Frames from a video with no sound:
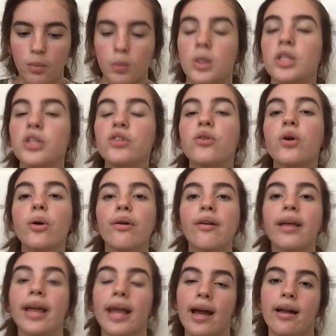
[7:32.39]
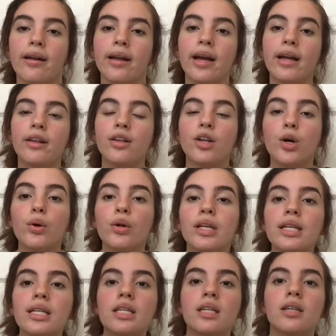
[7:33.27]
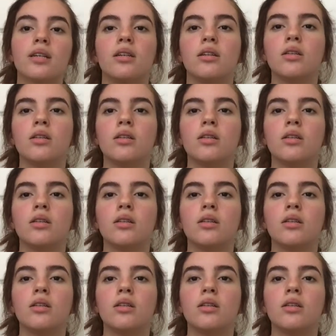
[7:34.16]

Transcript: Push forward again and notice